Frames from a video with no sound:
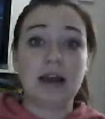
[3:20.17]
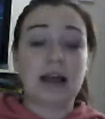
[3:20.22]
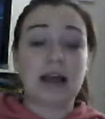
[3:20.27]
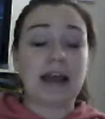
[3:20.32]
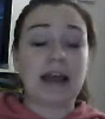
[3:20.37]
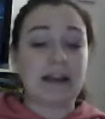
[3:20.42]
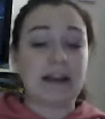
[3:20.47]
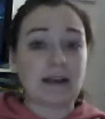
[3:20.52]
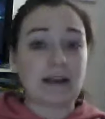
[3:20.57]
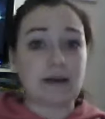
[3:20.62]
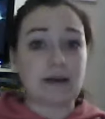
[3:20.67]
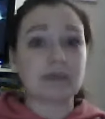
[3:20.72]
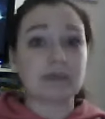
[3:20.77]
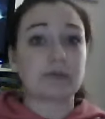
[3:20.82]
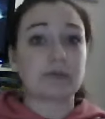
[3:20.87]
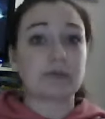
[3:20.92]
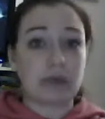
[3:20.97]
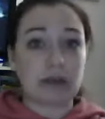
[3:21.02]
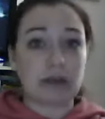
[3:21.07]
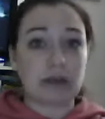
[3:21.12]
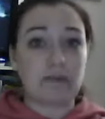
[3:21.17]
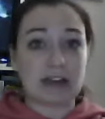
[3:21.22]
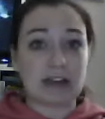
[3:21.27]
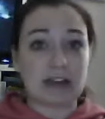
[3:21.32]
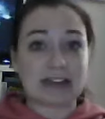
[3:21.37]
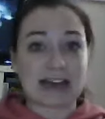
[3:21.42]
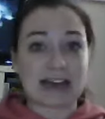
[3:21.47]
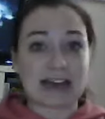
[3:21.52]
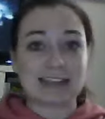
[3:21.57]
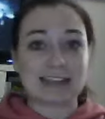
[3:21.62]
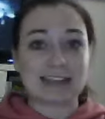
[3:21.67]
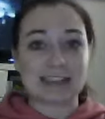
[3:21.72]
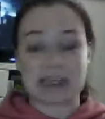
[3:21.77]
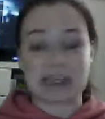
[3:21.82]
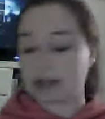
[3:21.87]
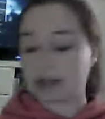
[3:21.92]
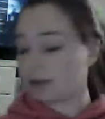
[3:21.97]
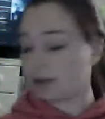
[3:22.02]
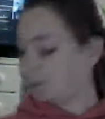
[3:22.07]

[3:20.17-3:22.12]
and I thought it was really fantastic.